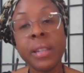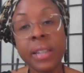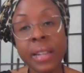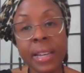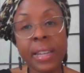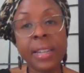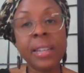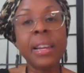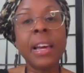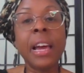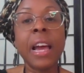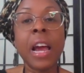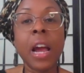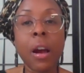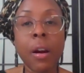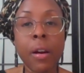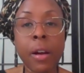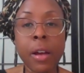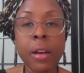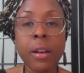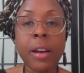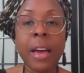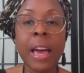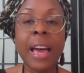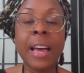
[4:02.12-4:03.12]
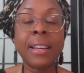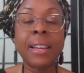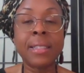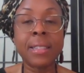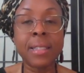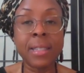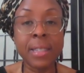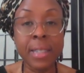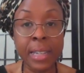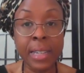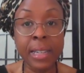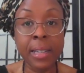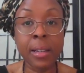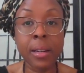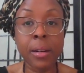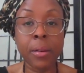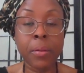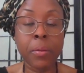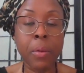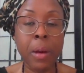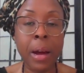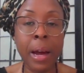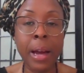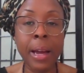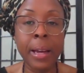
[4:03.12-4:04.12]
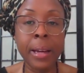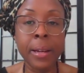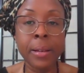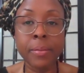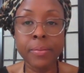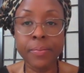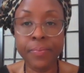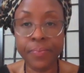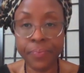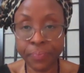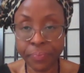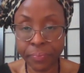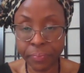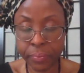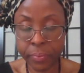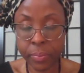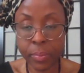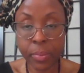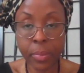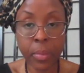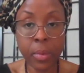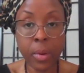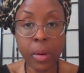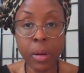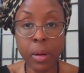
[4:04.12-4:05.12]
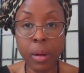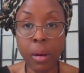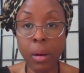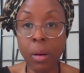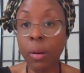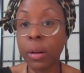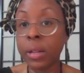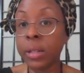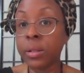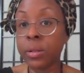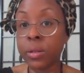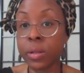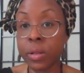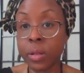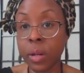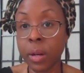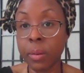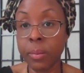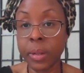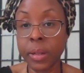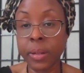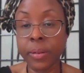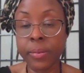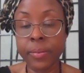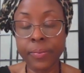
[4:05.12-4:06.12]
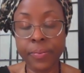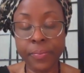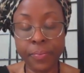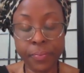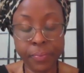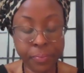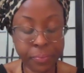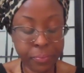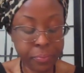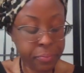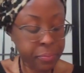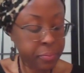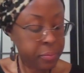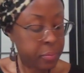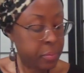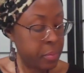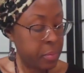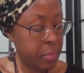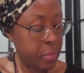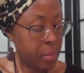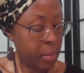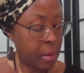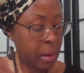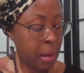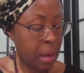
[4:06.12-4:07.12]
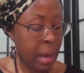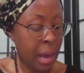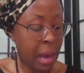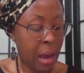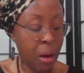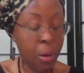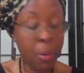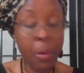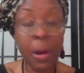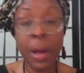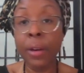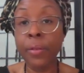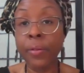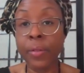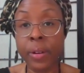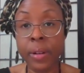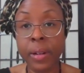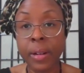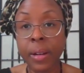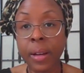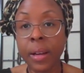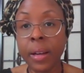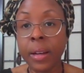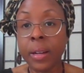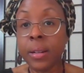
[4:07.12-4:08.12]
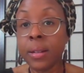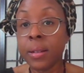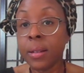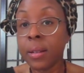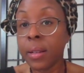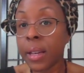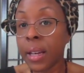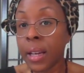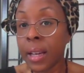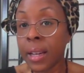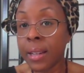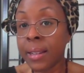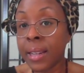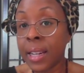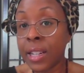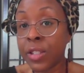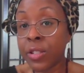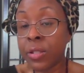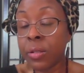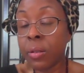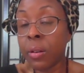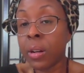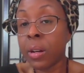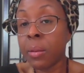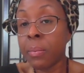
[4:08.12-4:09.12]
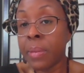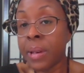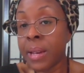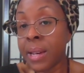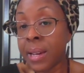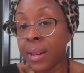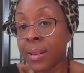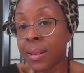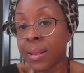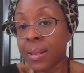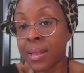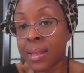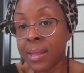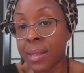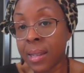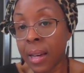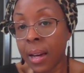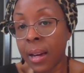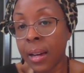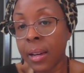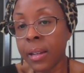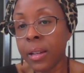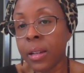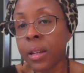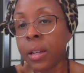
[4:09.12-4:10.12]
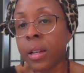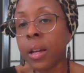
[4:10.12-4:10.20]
in the area as needed, right? On your stomach. However, unless you're going to be in the sun,